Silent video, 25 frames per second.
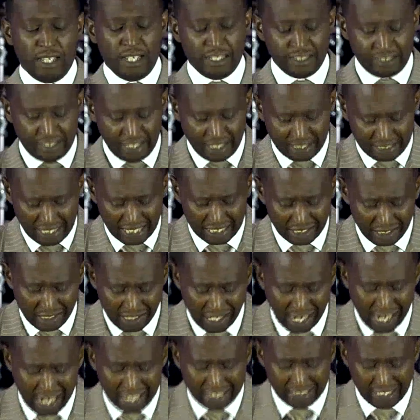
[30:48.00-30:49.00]
And Jesus
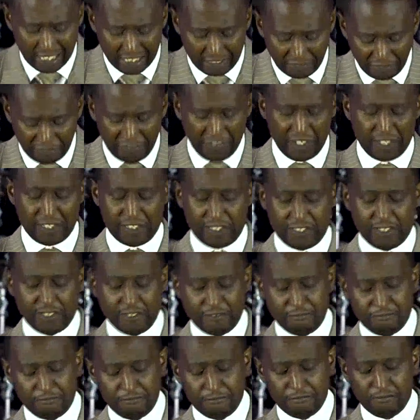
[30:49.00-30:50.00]
dries his
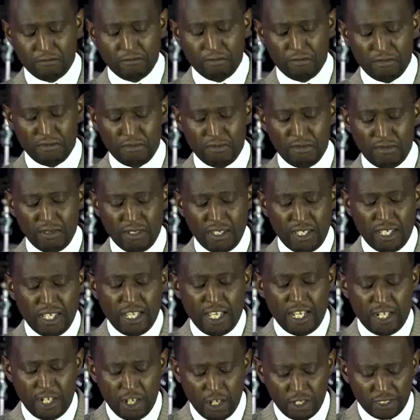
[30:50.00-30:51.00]
feet.
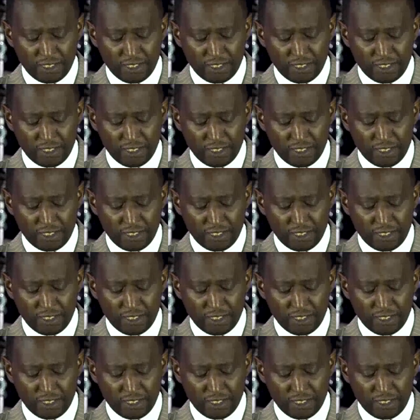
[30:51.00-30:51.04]
And